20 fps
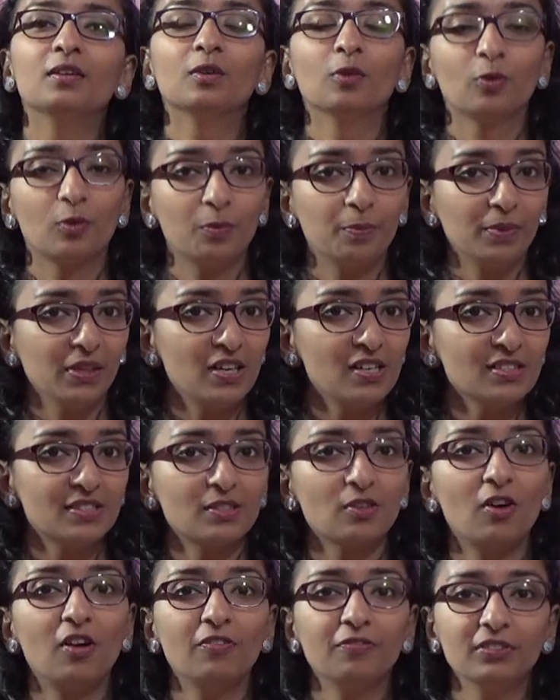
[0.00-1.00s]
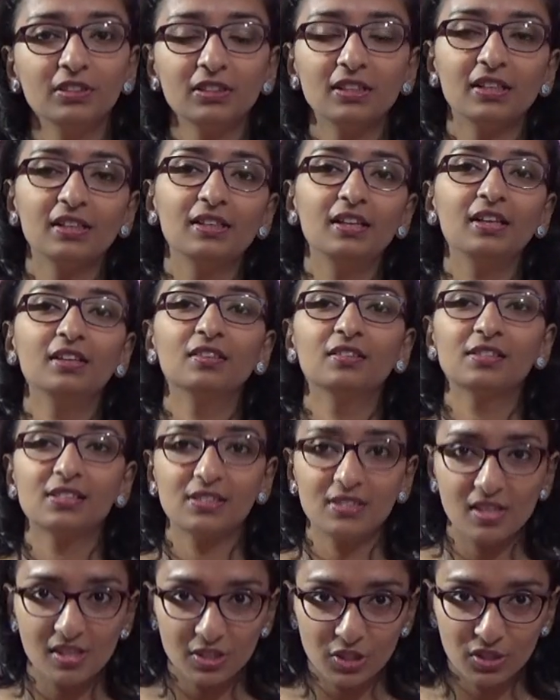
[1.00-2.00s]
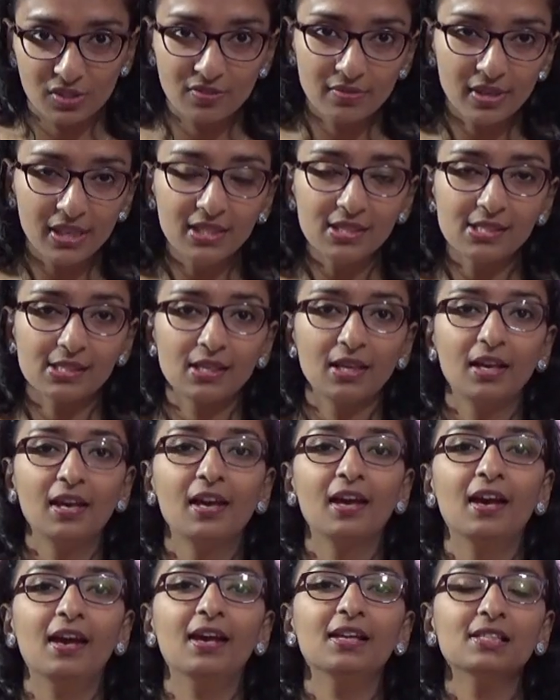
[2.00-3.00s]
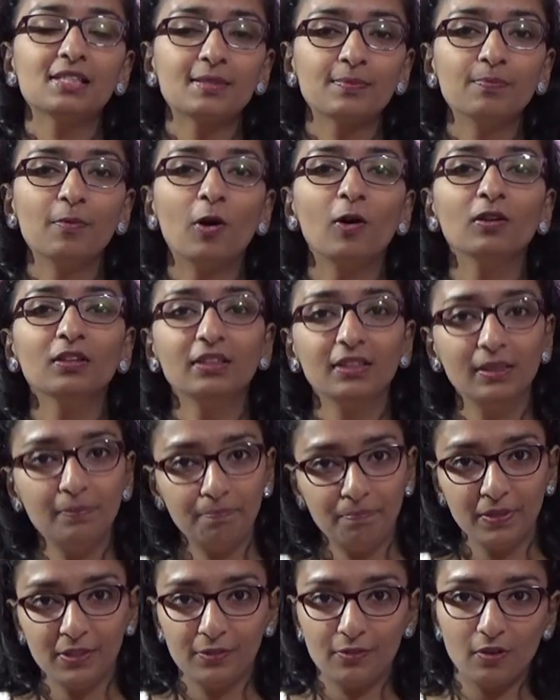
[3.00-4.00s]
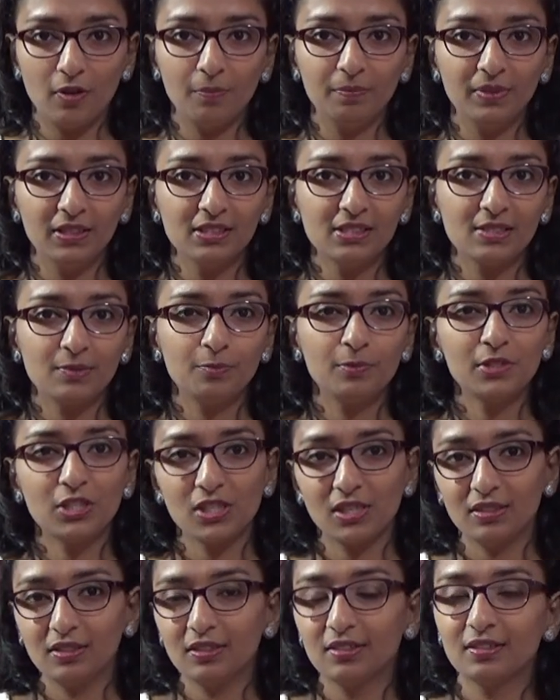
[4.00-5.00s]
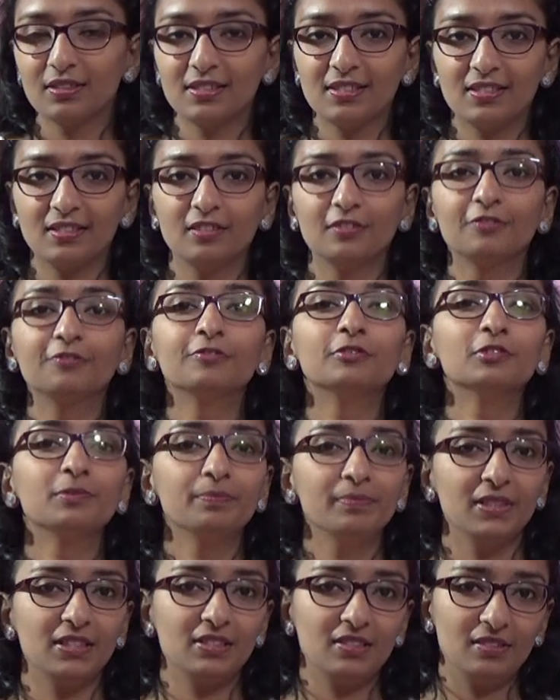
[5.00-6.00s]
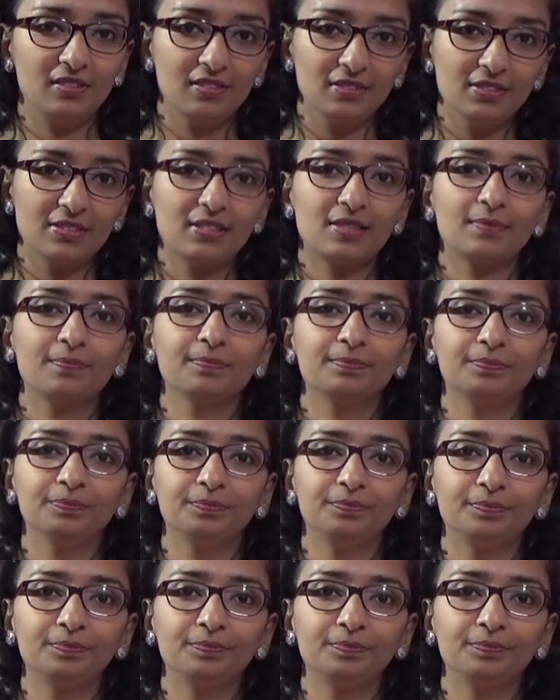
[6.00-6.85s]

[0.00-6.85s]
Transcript: Chloroplasts often contain starch grains and small lipid droplets, which are the reserve food materials.